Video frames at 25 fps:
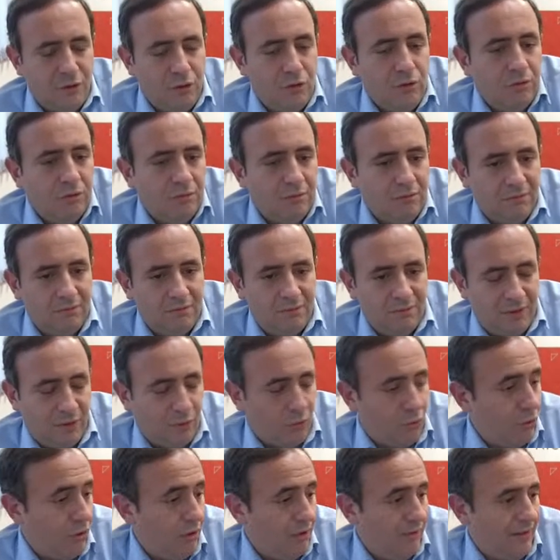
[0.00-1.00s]
Who?
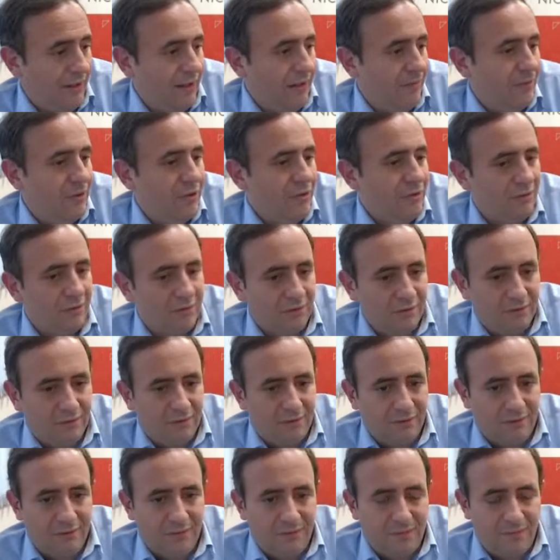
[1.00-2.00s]
The core developers?
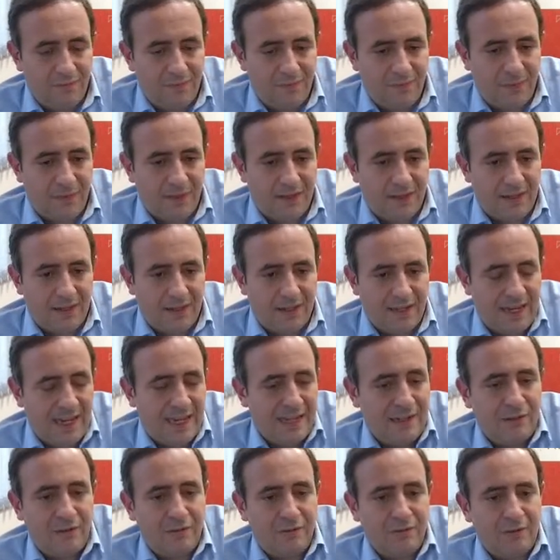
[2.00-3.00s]

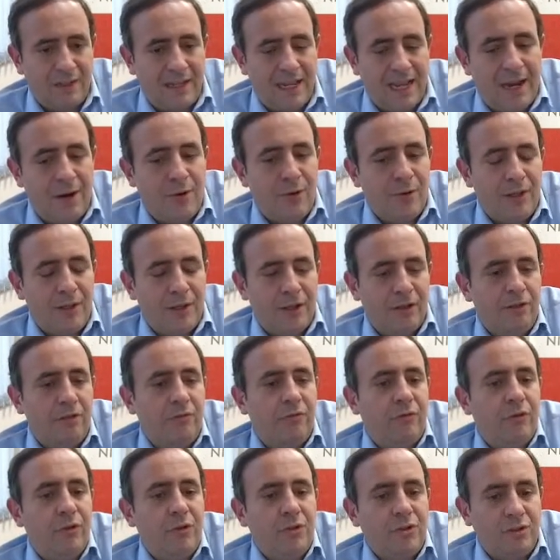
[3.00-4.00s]
And how are they going to
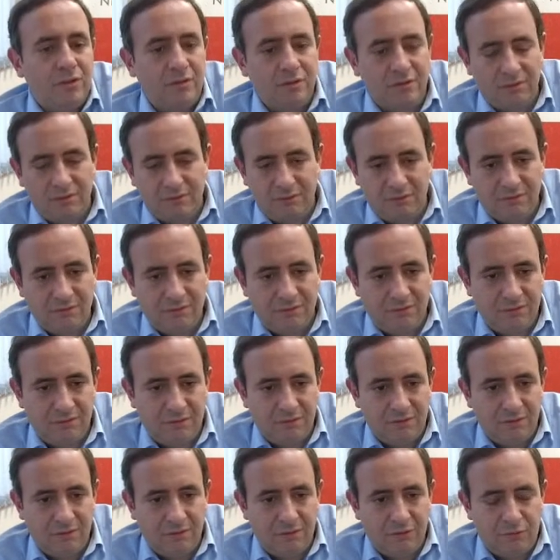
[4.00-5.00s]
enforce it?
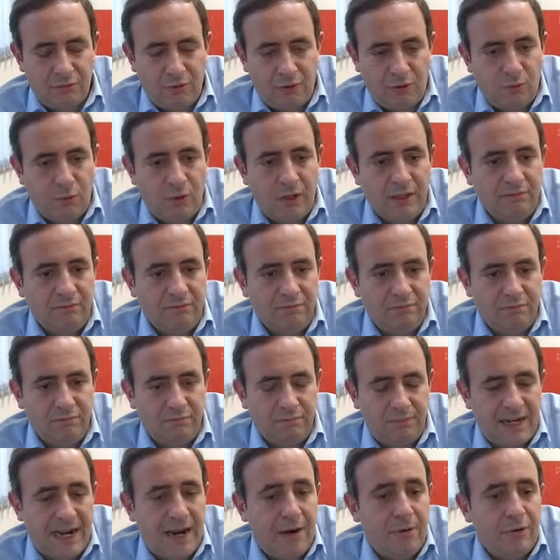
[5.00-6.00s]
With what
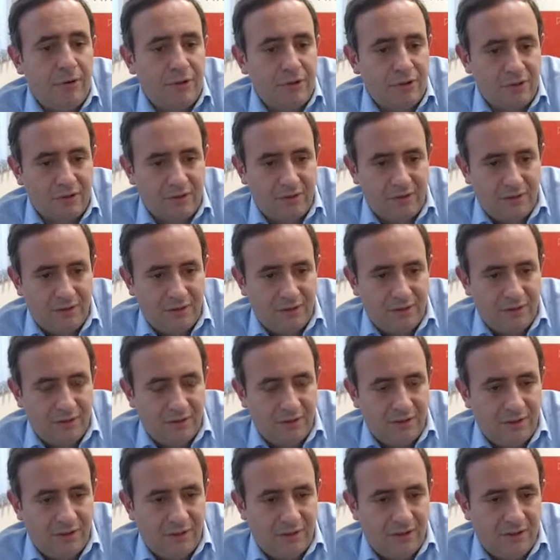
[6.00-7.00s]
powers?
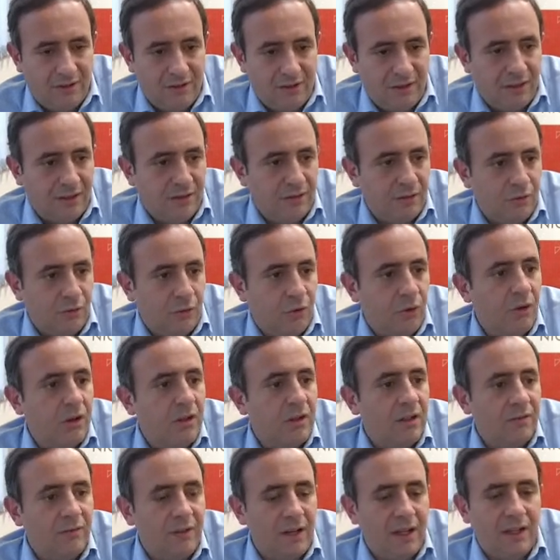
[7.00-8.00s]
The
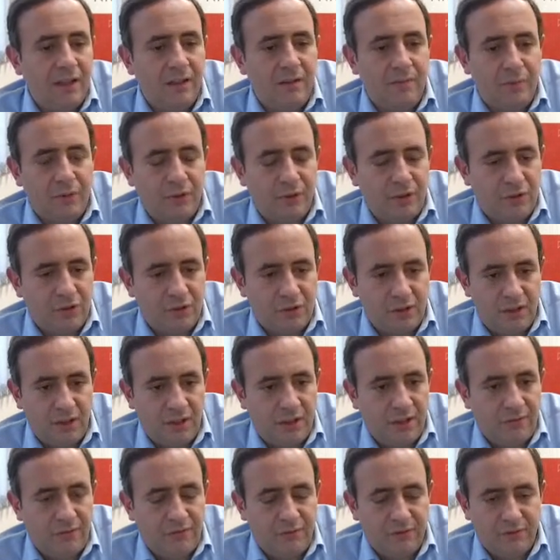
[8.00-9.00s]
core developers
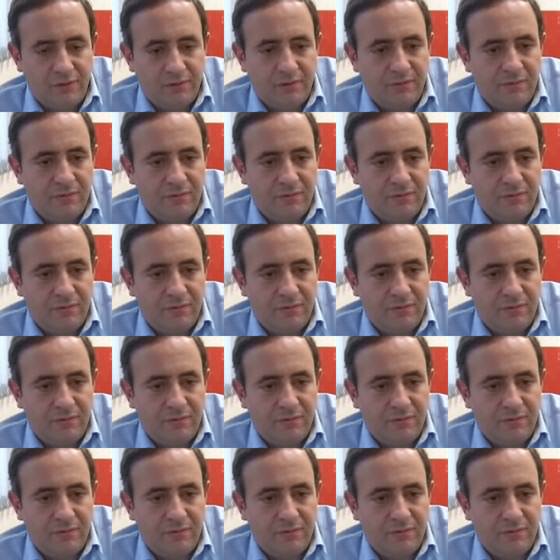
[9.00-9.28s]
of